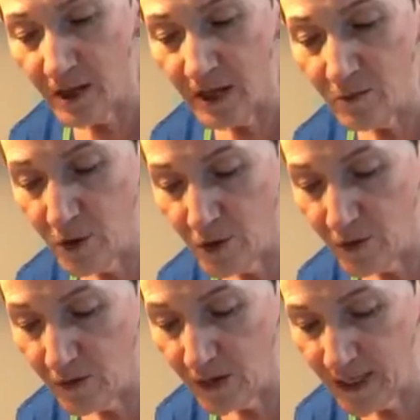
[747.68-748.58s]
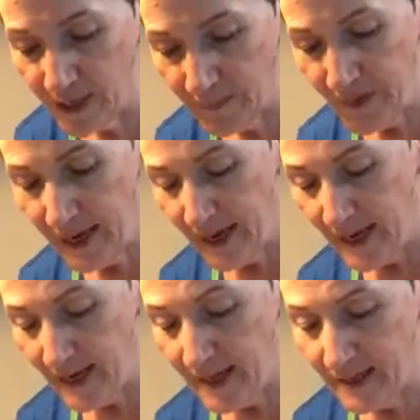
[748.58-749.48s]
cooking beautifully,
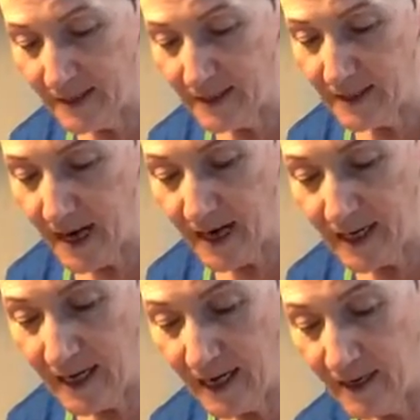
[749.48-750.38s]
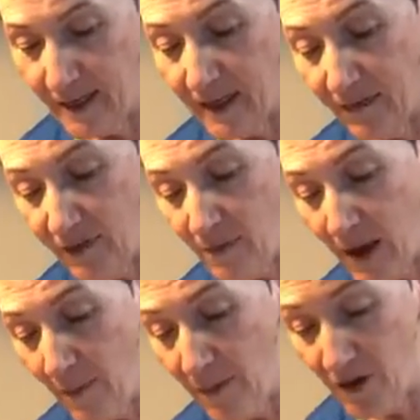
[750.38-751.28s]
and I can lift
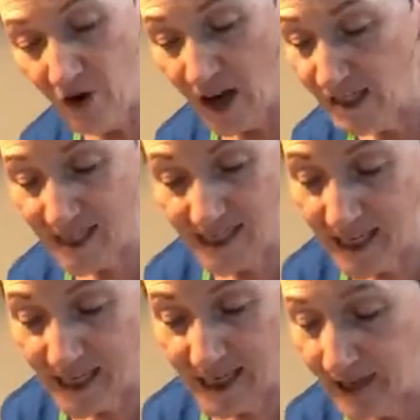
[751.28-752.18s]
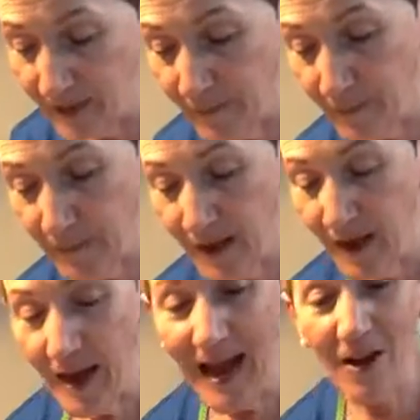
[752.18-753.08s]
them up. They're not sticking.
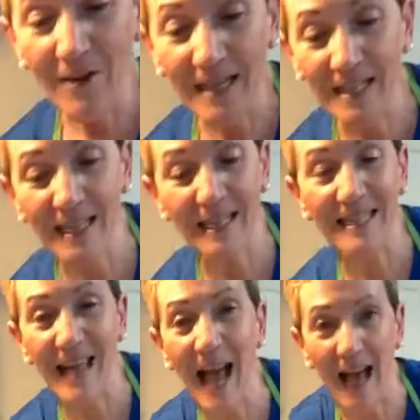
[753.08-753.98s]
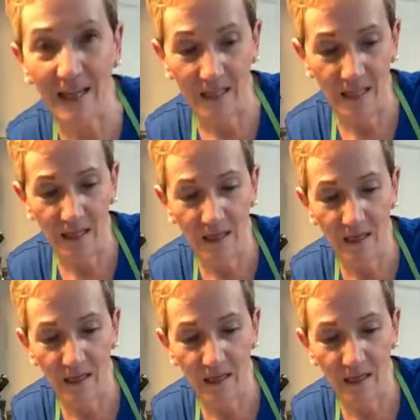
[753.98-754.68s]
How easy is that?